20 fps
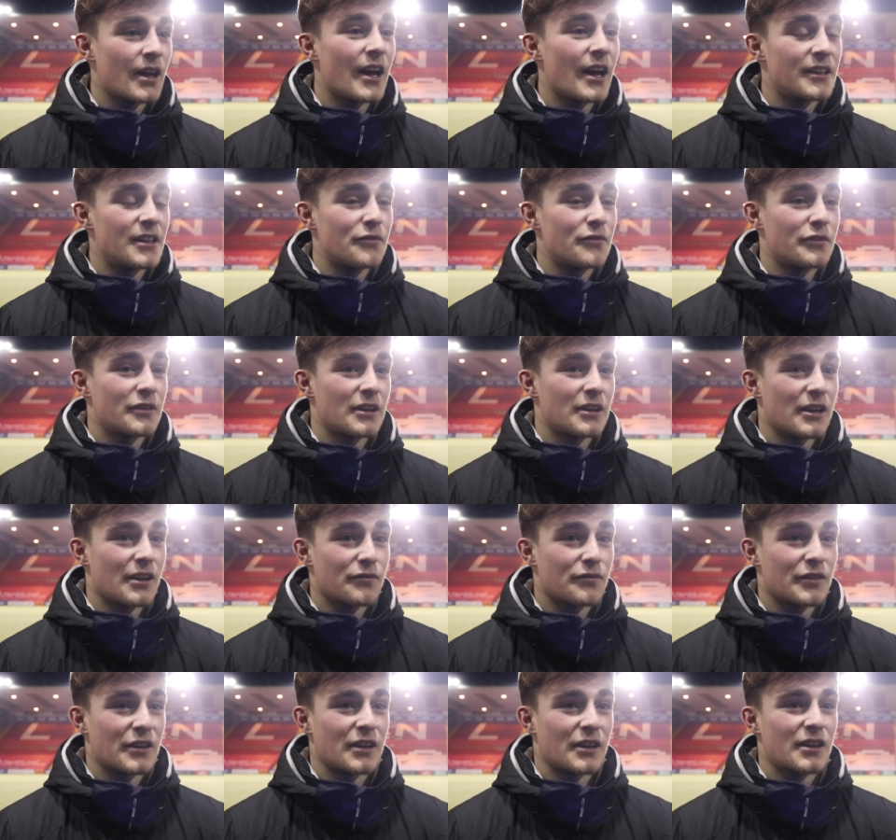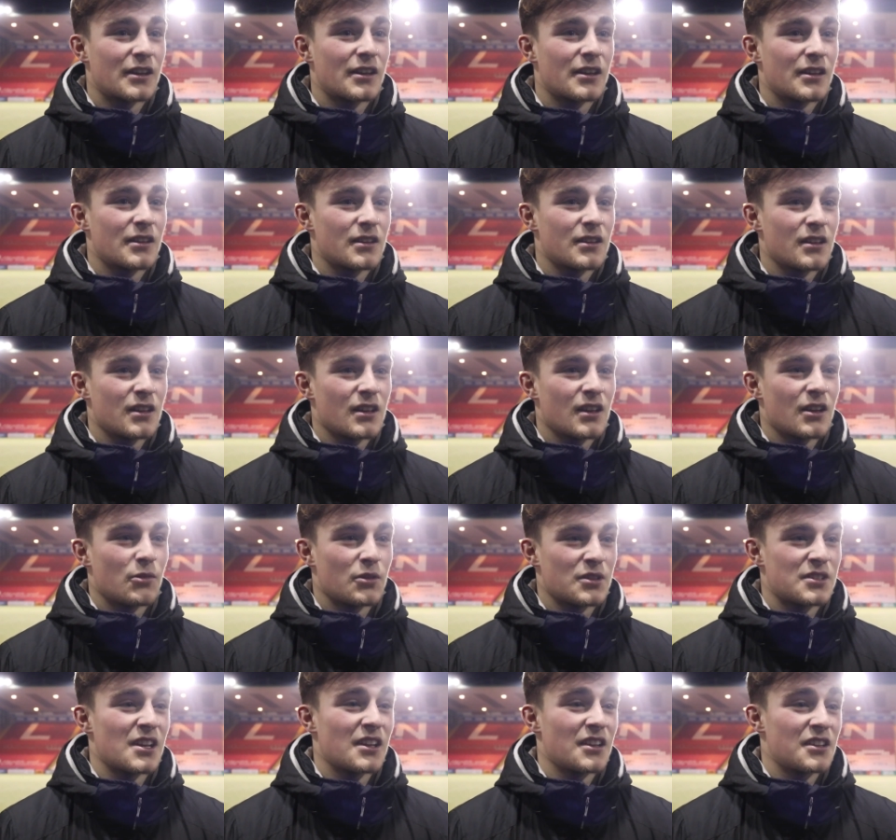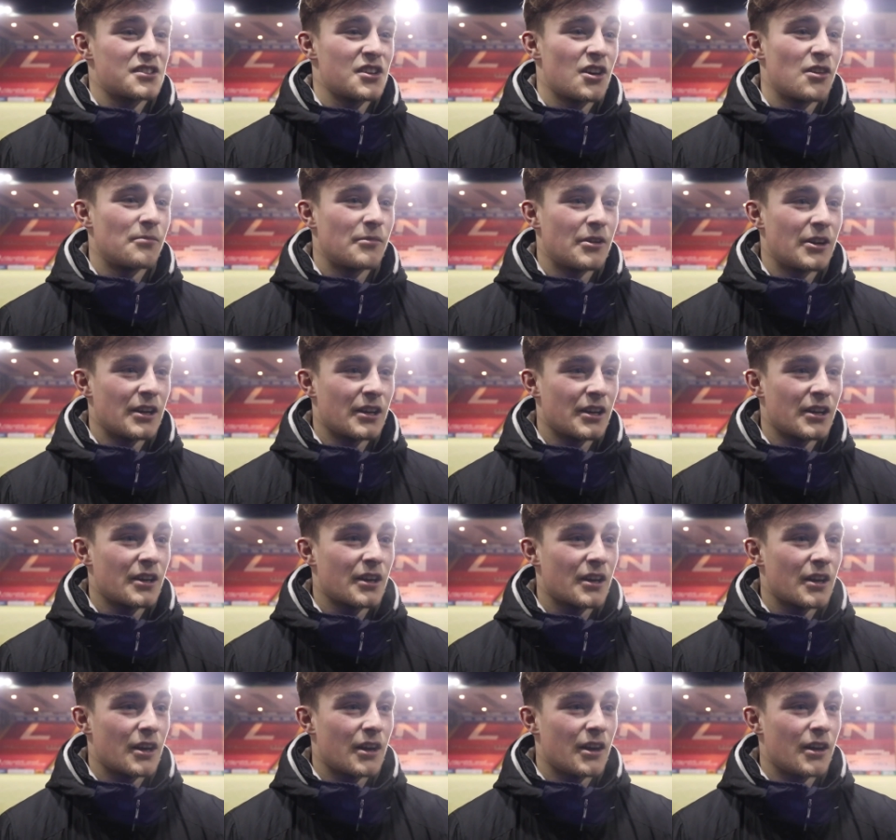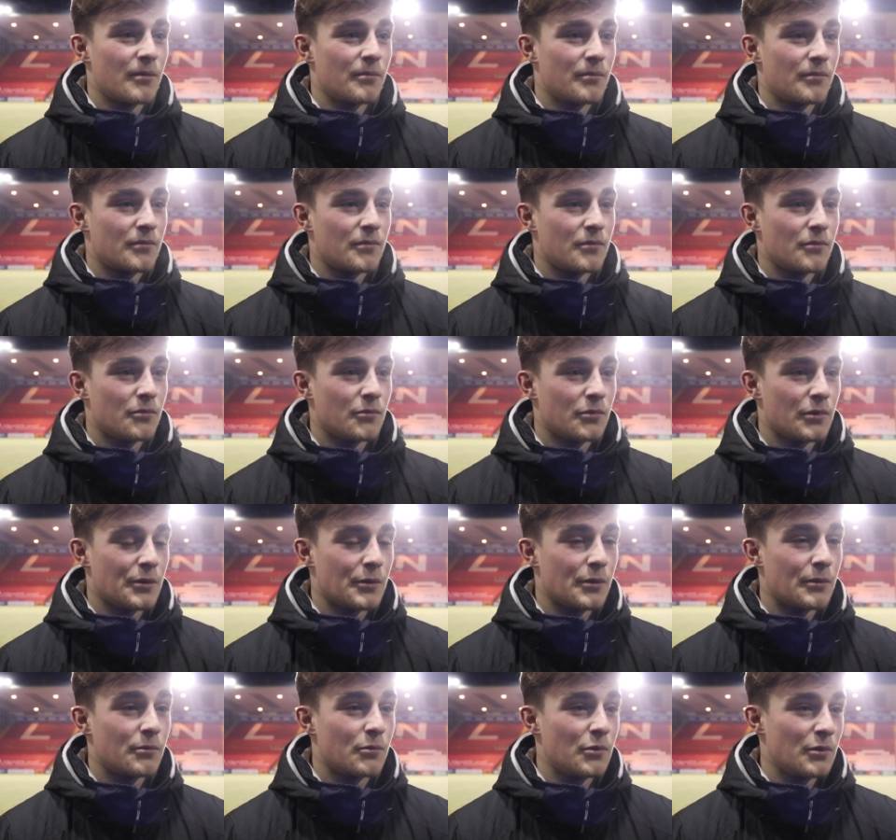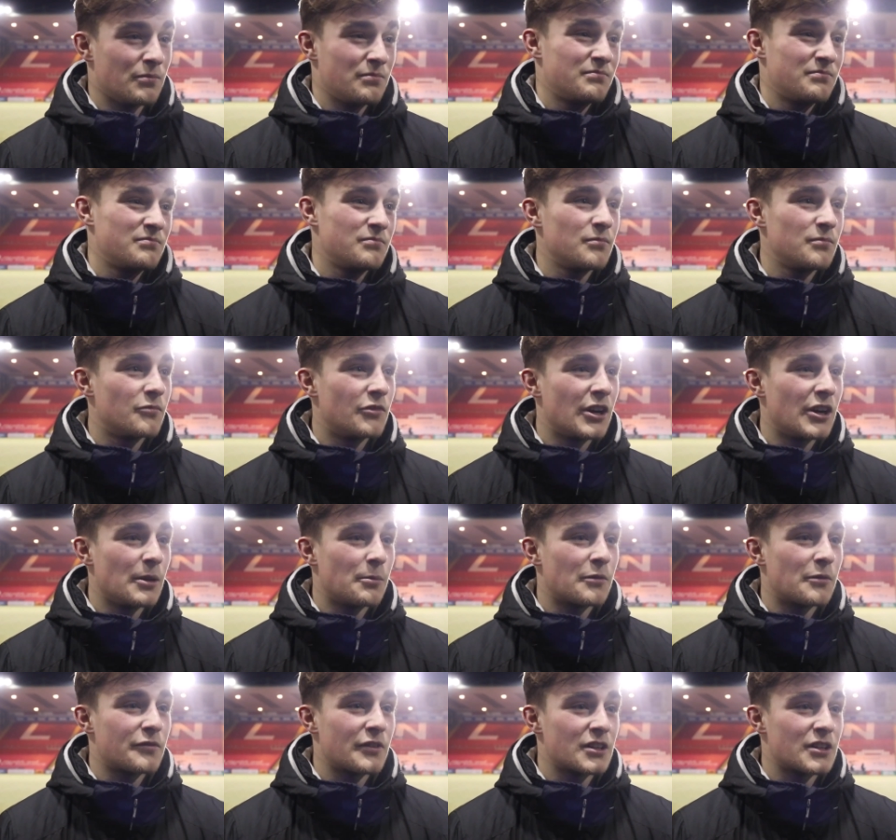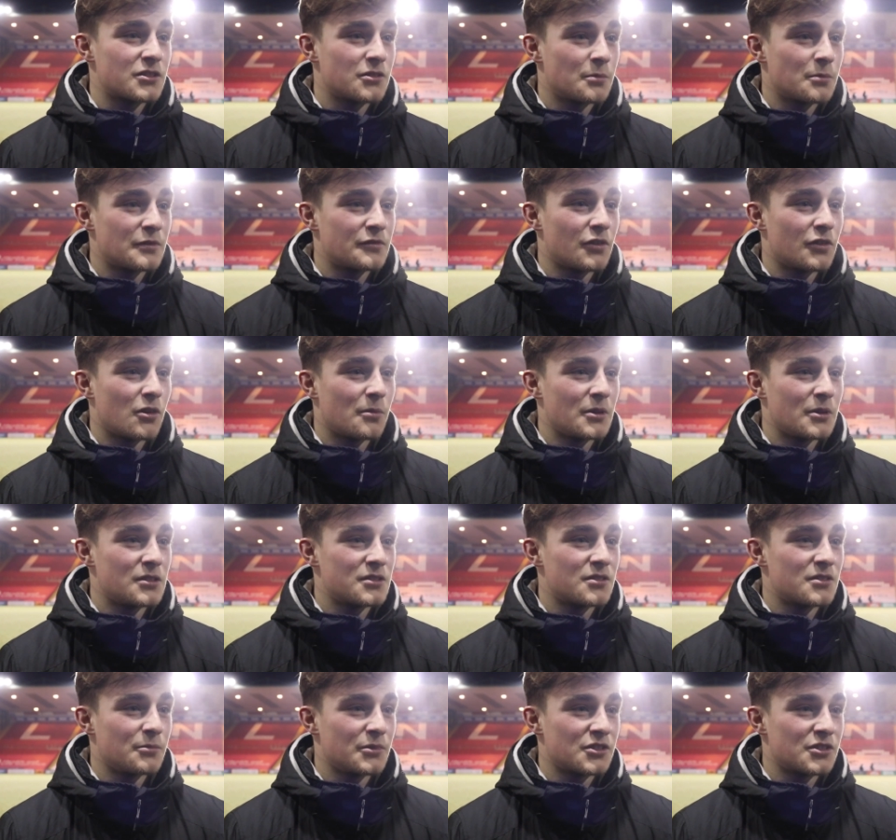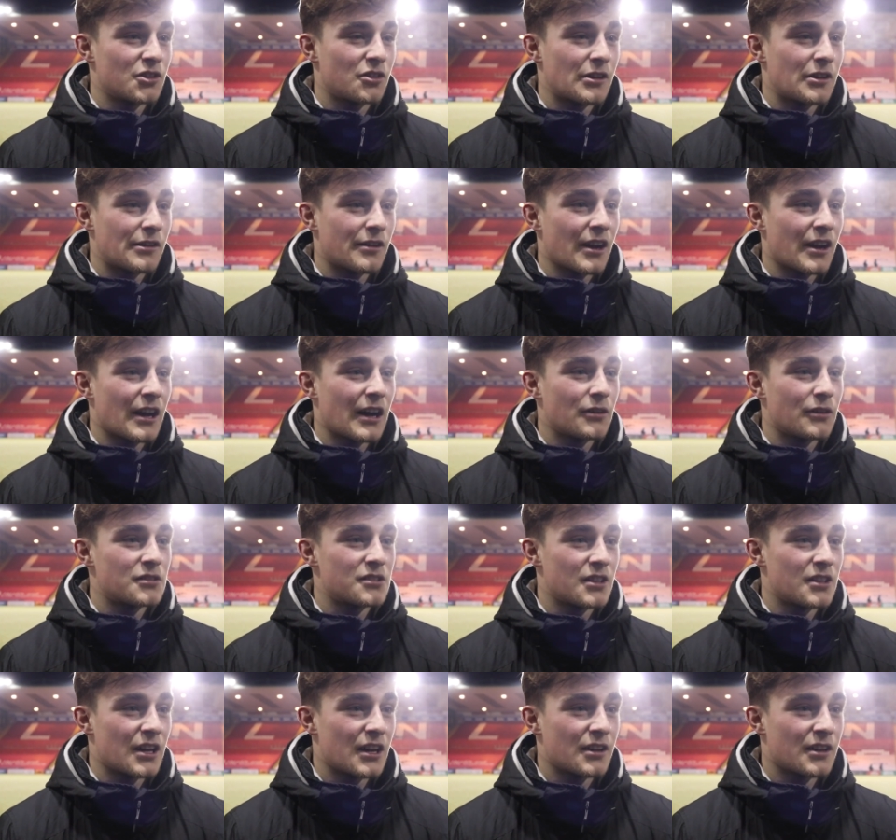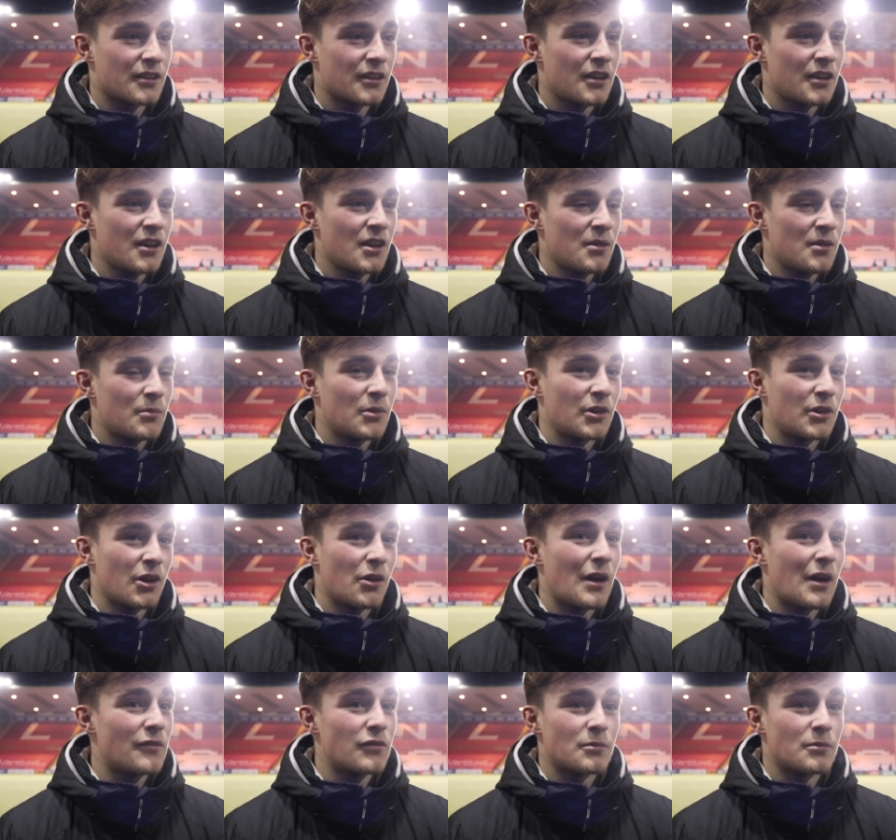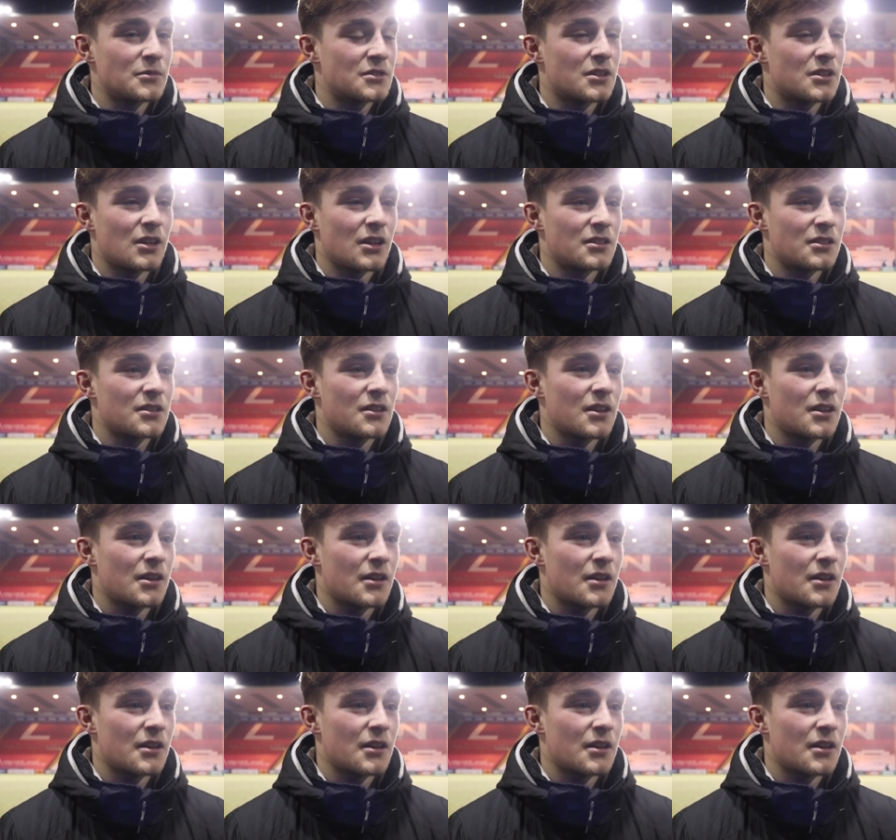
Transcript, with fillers: Yeah, definitely. I think we set the tone really. Um, we, we really professional performance and we saw it right out to the end. But no, everyone was class.